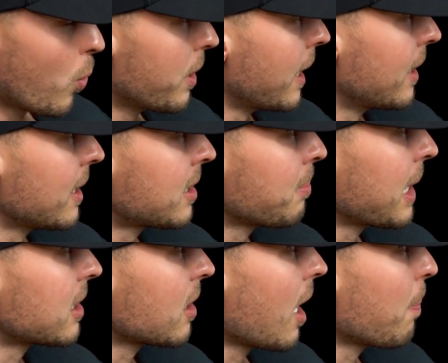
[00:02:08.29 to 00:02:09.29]
this is my
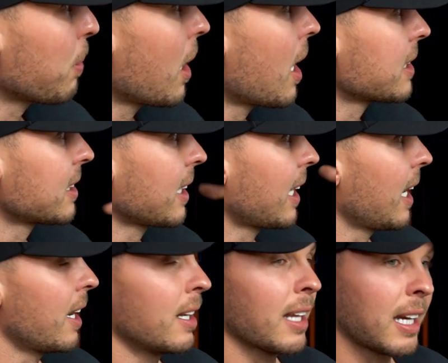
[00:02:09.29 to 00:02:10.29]
stop loss
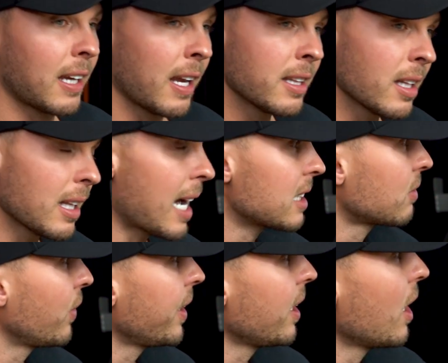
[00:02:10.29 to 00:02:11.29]
again, like in the last
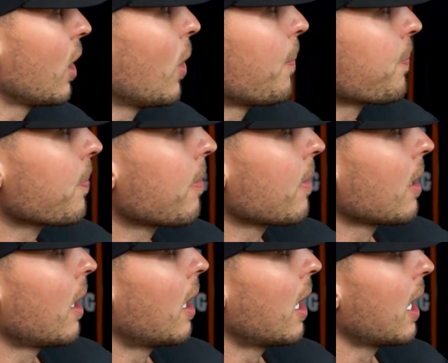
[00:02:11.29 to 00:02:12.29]
video,
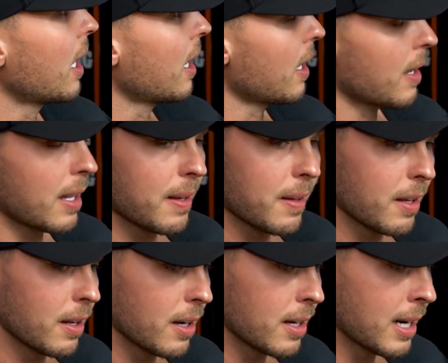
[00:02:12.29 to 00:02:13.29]

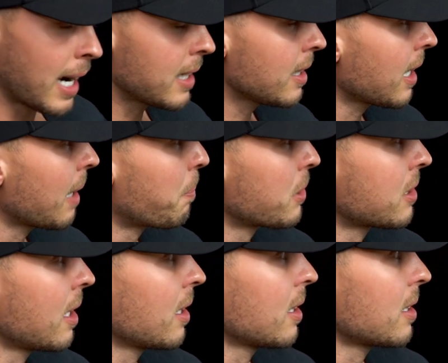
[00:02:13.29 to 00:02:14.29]

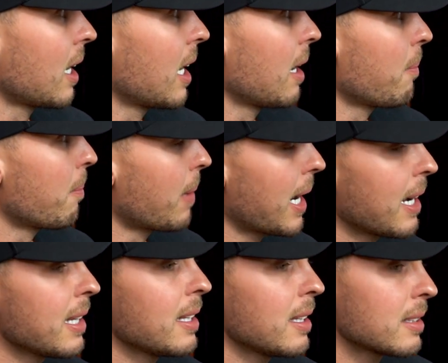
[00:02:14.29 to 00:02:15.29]
99% of the time,
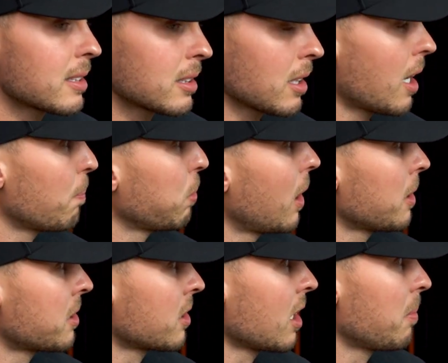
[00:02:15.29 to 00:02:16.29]
my stop
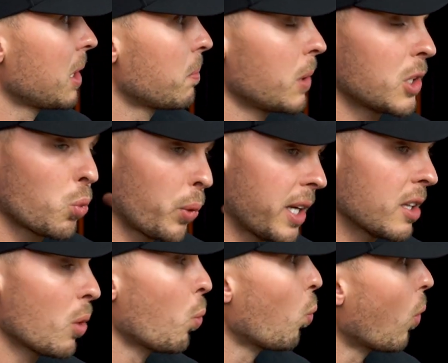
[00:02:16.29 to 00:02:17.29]
loss is going to be between
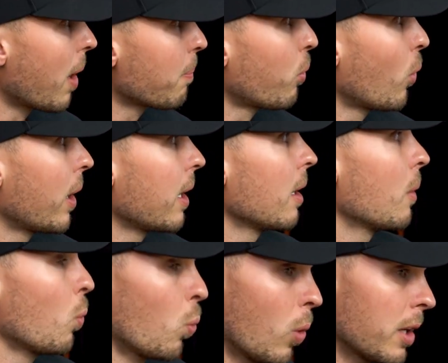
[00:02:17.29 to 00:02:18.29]
the
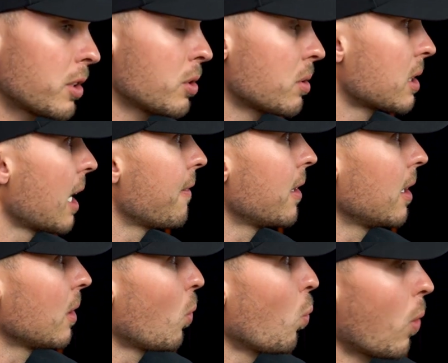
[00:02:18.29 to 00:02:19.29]
1.127
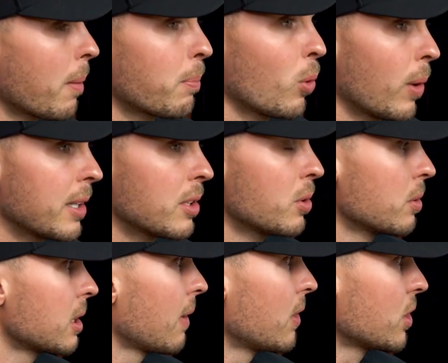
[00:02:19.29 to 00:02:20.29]
and the
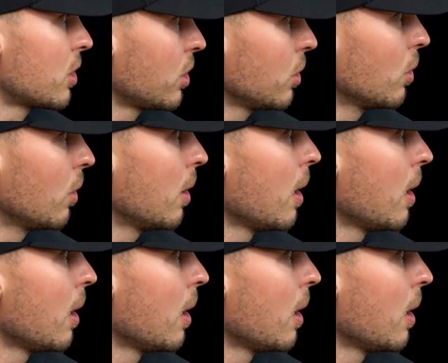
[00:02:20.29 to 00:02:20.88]
1.272.